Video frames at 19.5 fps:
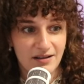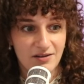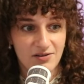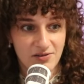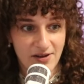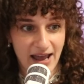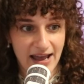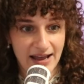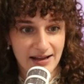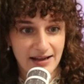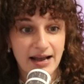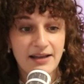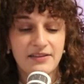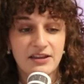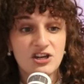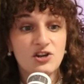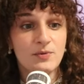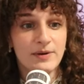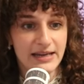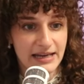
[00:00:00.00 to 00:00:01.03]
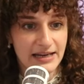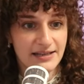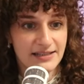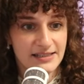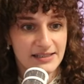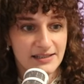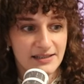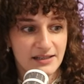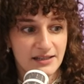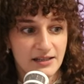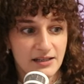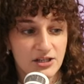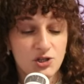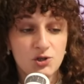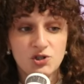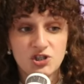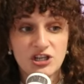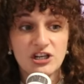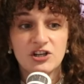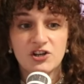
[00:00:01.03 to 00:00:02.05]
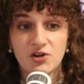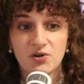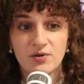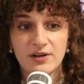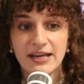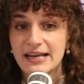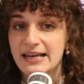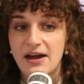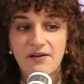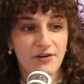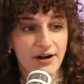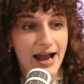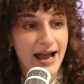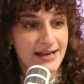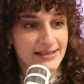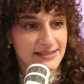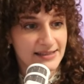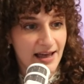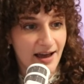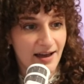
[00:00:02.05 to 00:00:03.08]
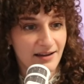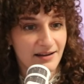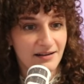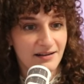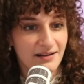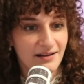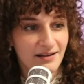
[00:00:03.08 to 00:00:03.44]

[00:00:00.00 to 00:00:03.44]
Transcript: Okay. And then you eat. Eugenia Cooney never has that.